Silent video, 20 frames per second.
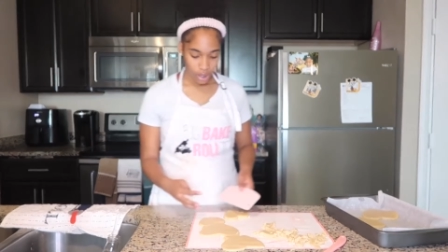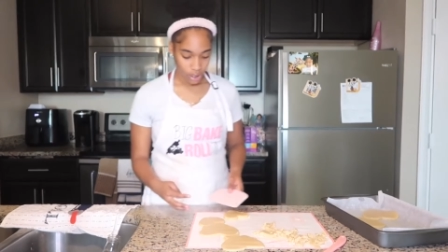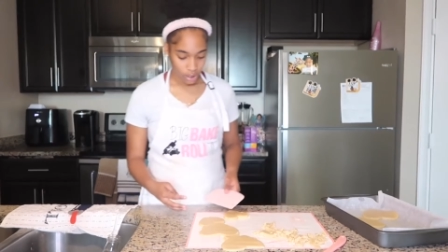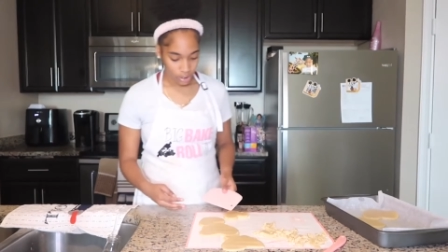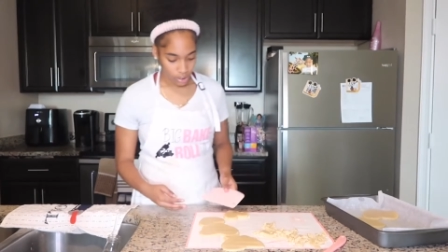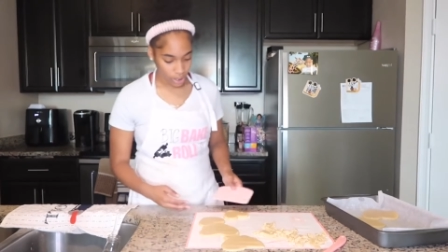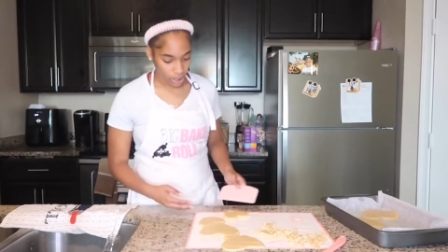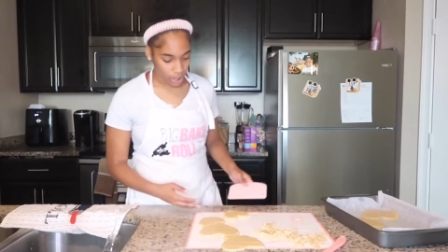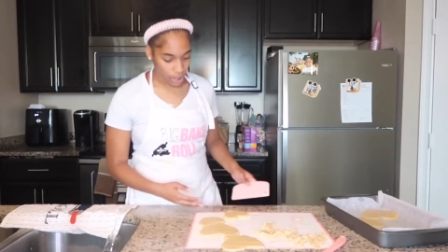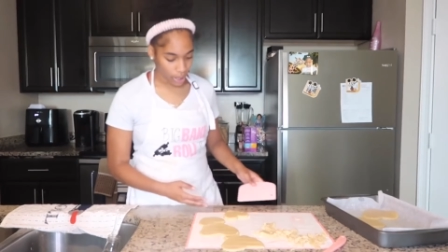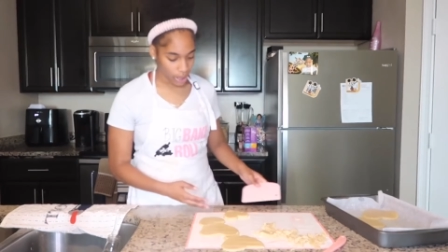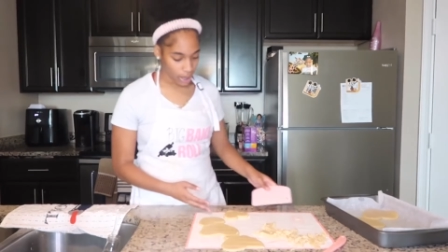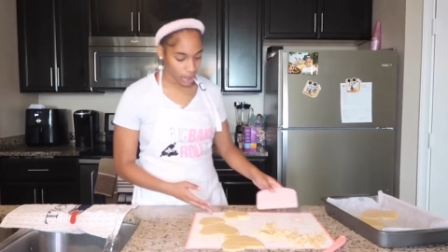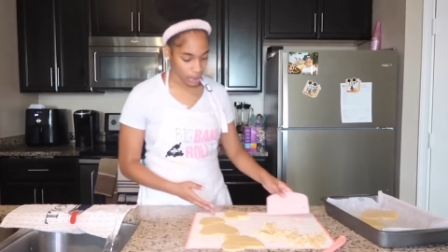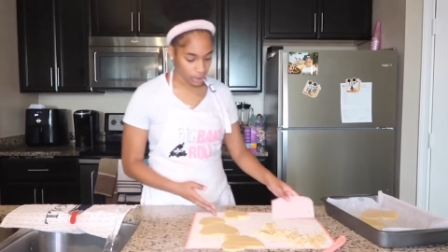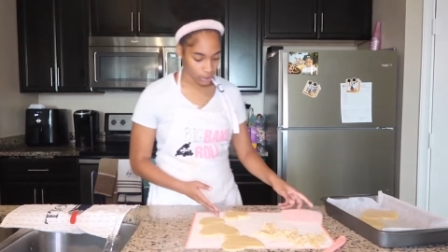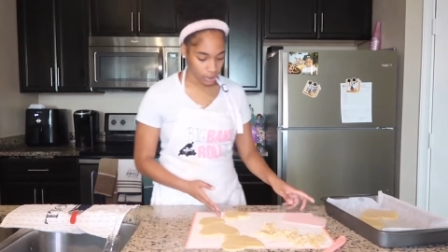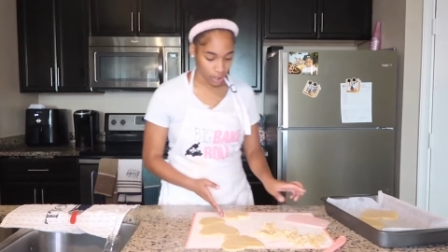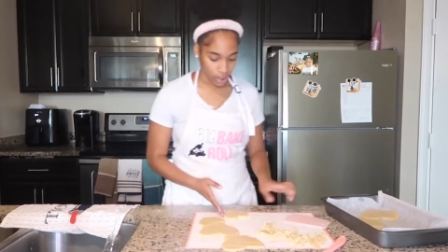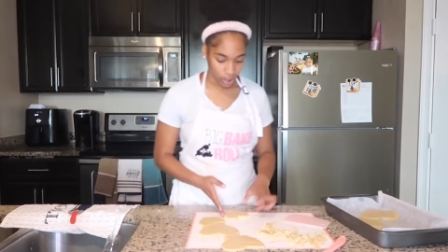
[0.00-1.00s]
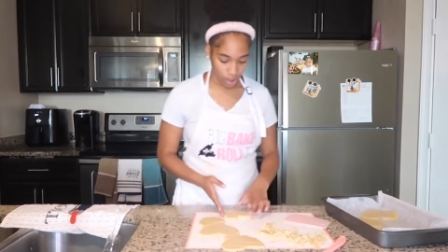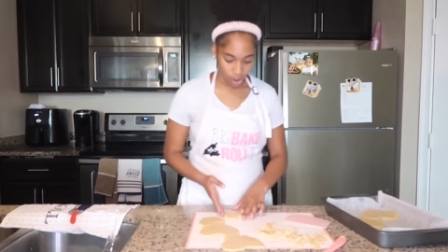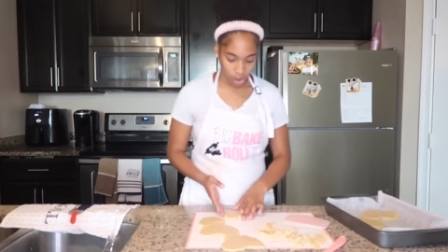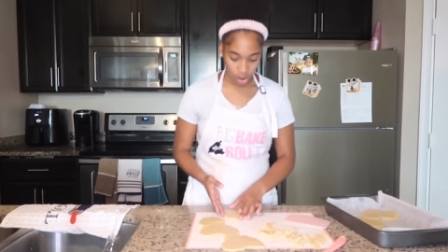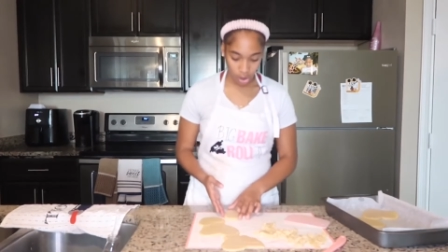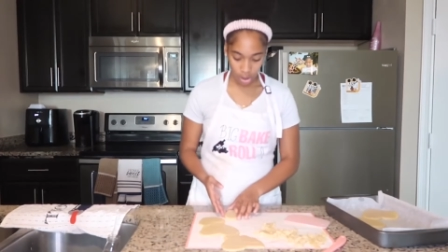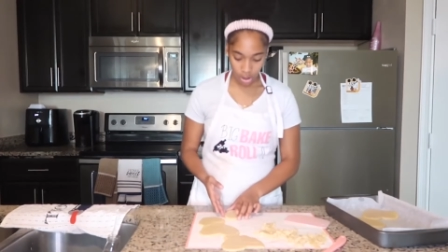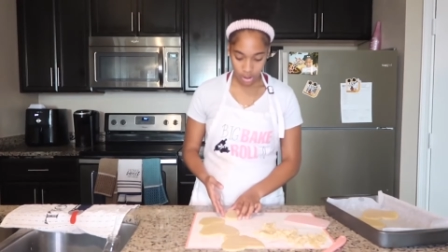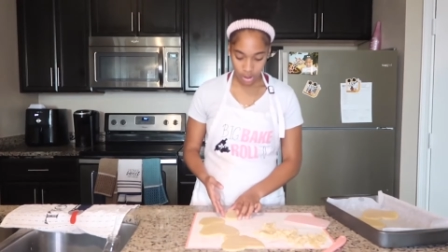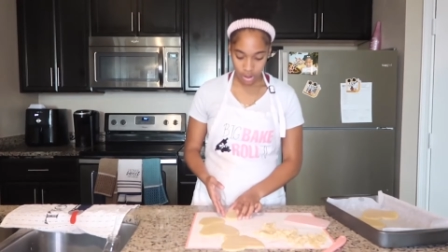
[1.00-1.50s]
They had like
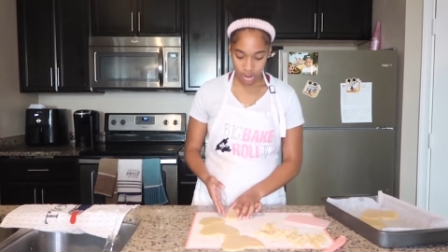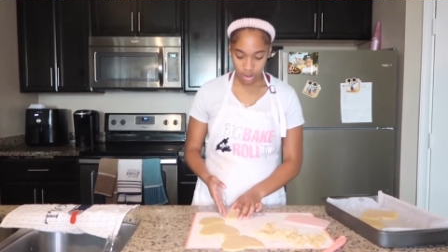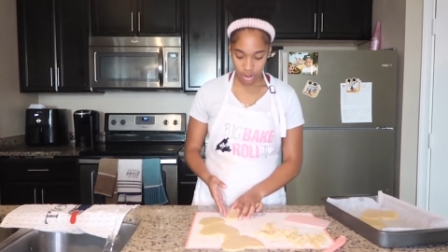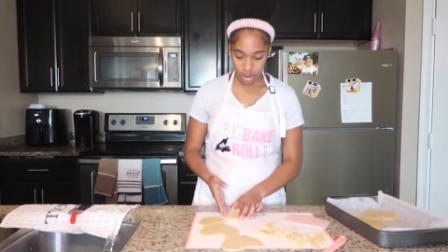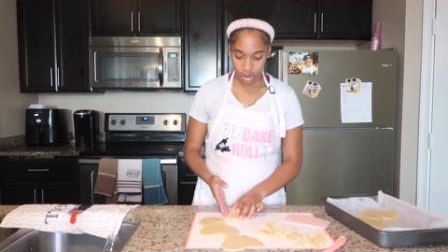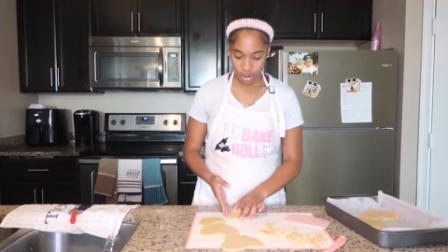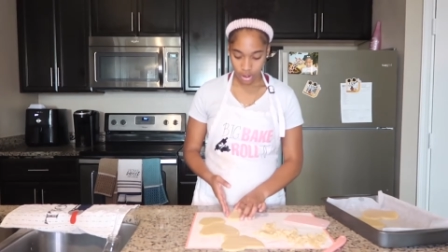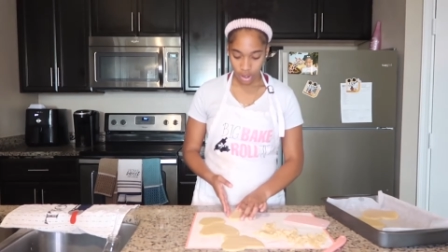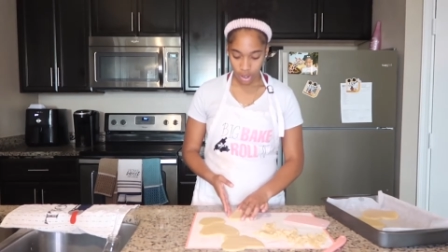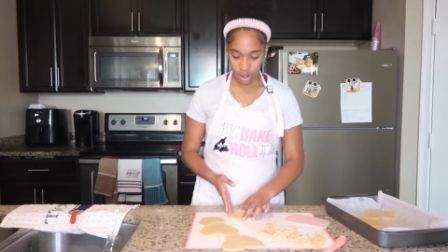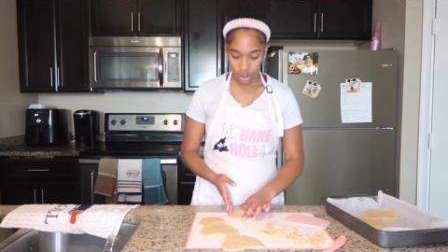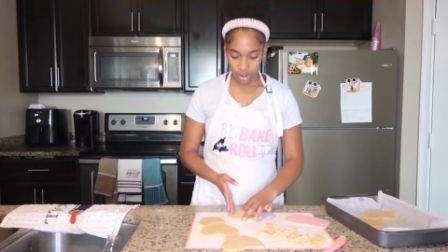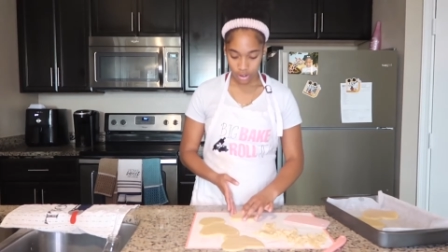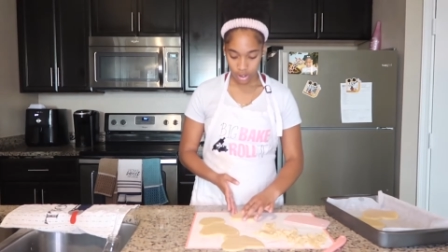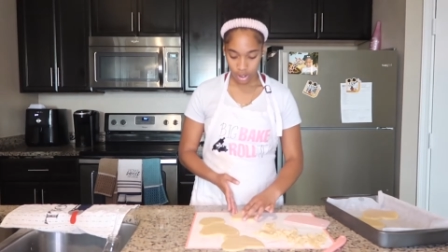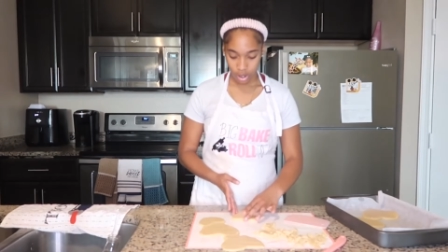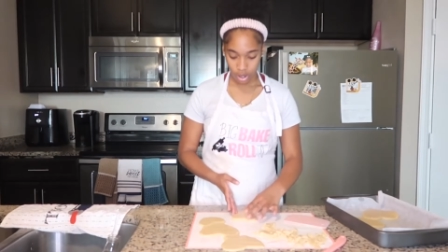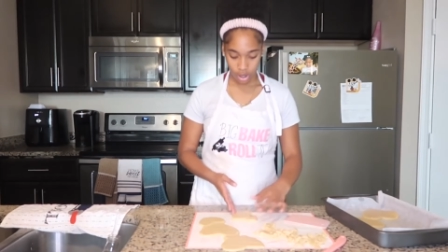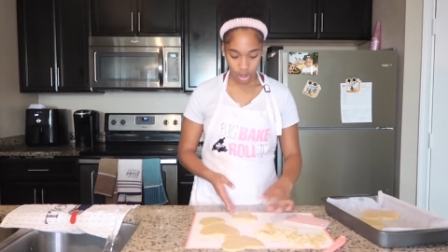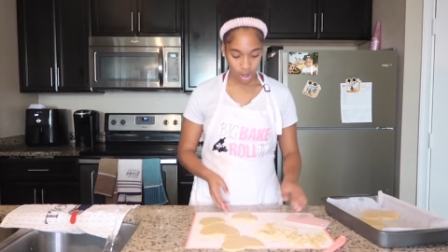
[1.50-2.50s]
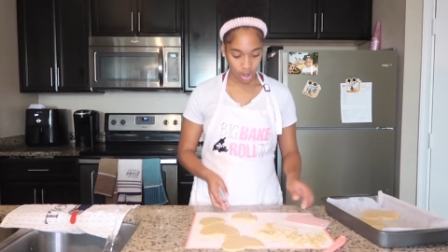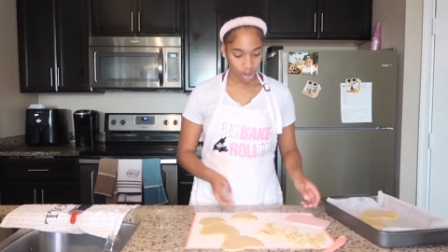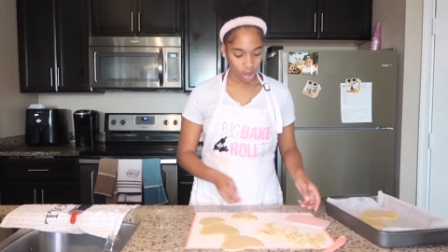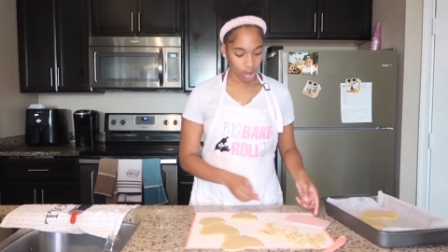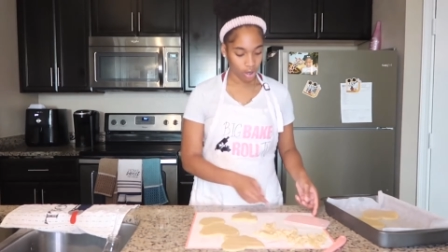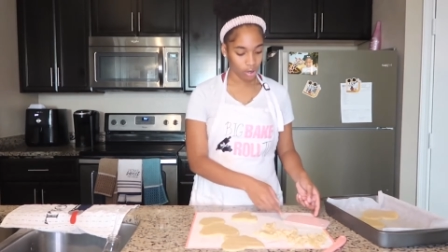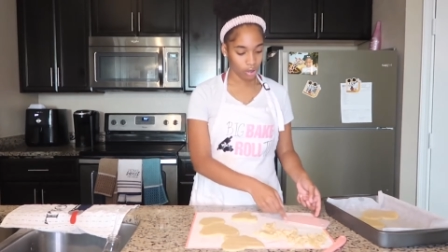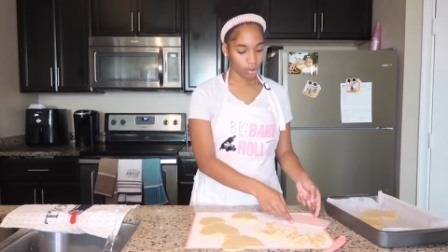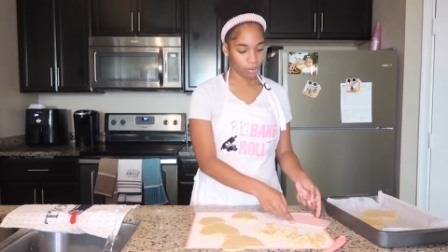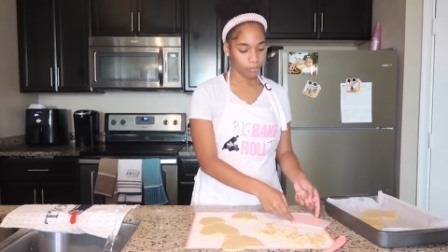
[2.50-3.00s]
all these other kind of
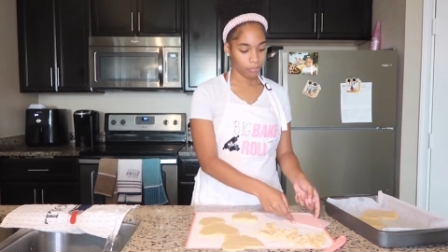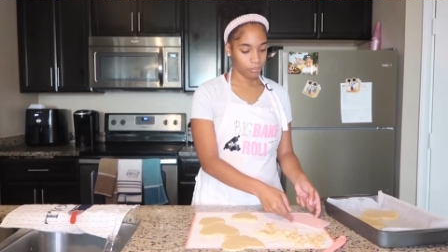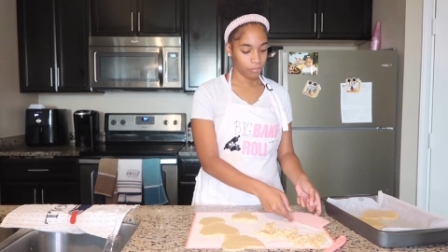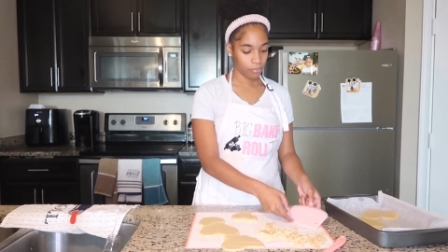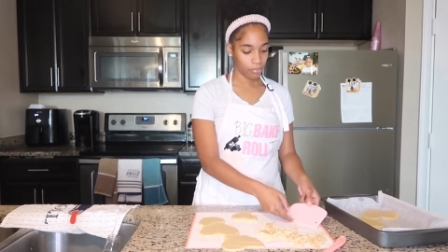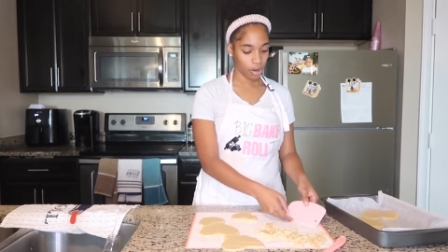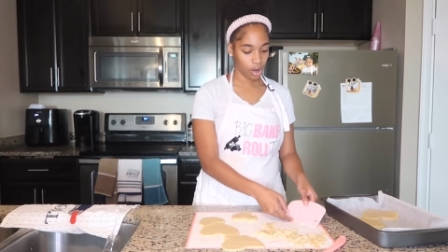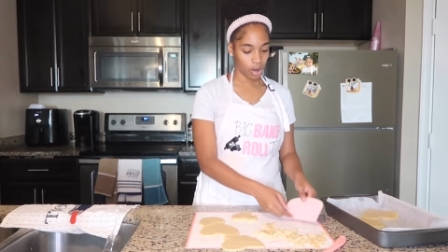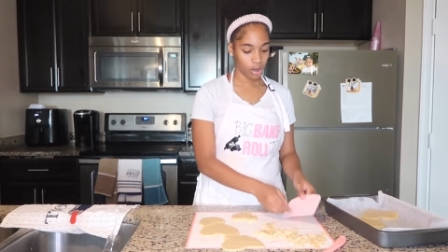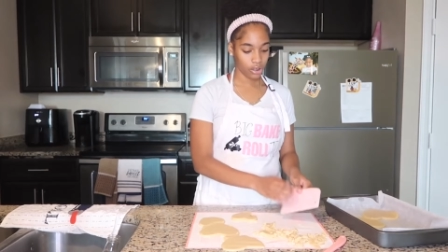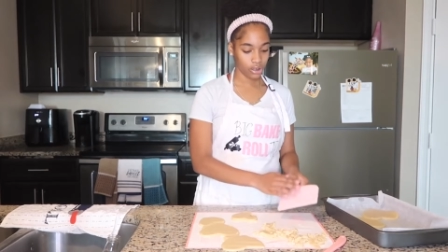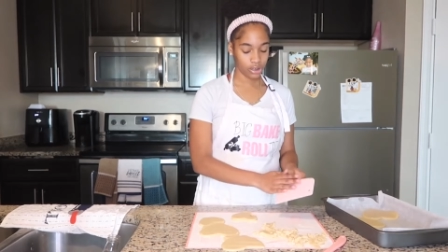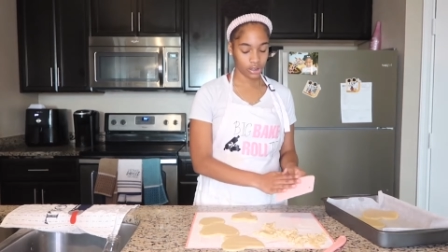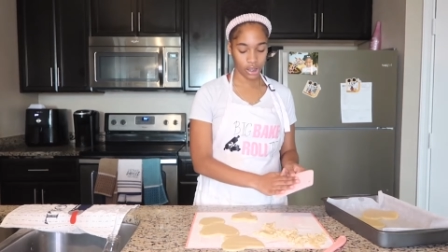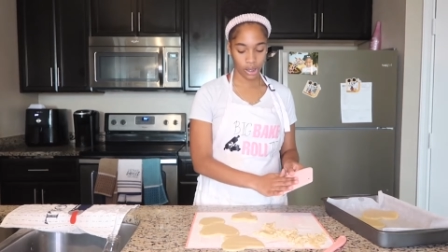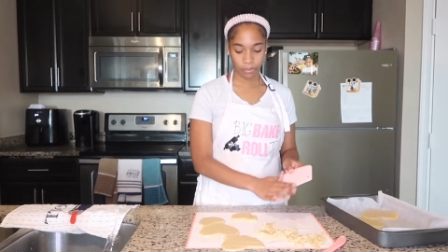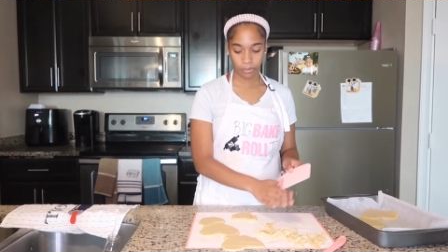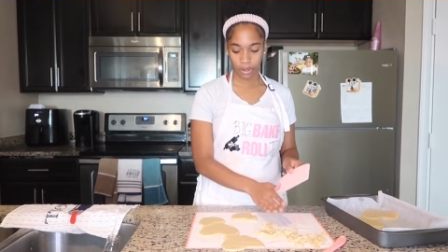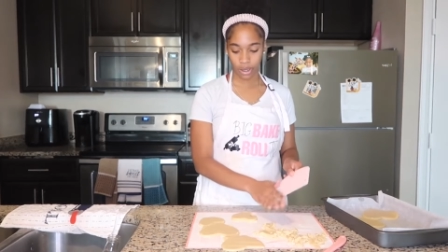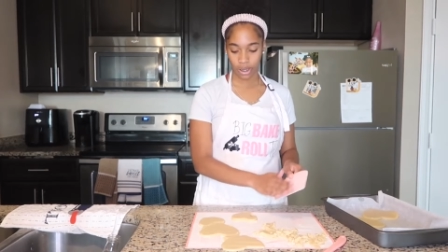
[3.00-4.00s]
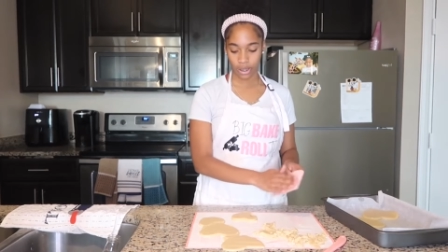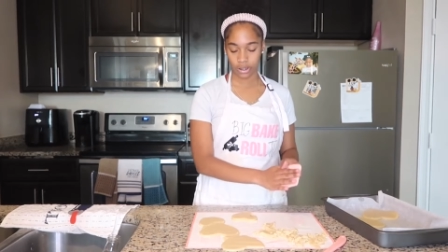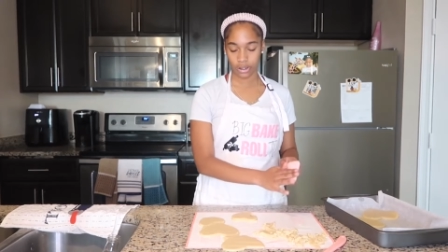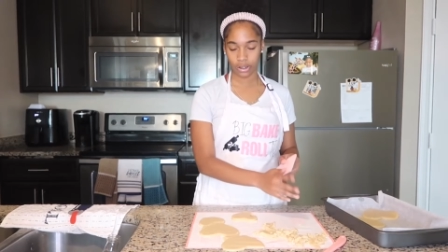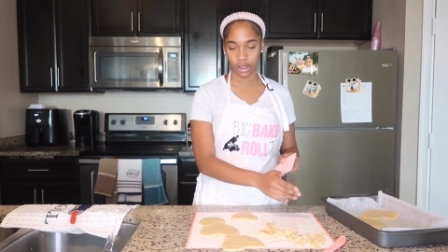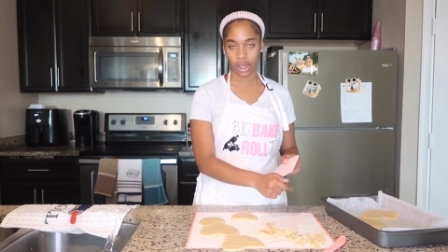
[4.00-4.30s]
heart-shaped candies.